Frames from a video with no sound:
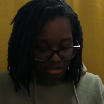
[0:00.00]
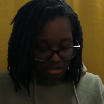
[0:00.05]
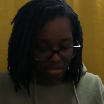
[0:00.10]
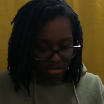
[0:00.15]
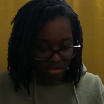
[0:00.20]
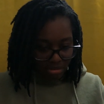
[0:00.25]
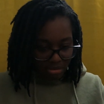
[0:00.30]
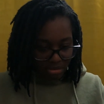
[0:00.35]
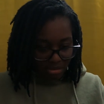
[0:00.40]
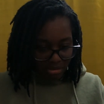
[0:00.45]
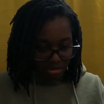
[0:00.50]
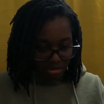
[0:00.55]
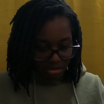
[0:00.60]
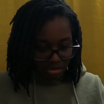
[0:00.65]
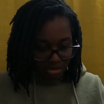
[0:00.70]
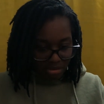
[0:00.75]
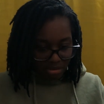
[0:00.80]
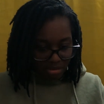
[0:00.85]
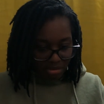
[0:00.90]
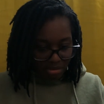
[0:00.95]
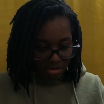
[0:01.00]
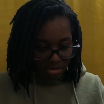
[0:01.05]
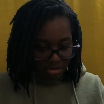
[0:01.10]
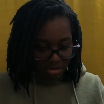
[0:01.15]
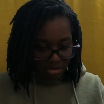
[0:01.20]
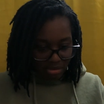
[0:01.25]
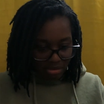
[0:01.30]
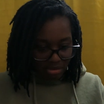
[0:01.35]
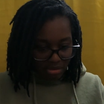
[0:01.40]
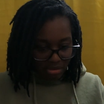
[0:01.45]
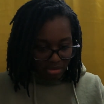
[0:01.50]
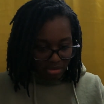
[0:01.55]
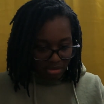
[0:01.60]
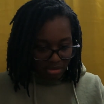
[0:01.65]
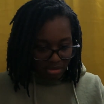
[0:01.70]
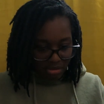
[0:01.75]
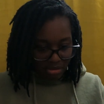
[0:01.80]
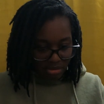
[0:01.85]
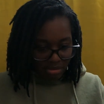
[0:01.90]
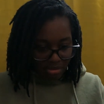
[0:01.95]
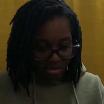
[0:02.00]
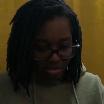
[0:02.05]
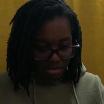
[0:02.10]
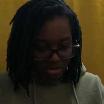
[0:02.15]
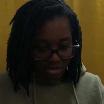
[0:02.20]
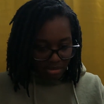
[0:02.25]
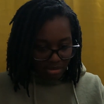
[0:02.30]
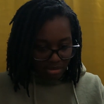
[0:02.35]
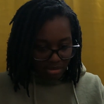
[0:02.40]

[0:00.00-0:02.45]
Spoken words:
Nothing is said.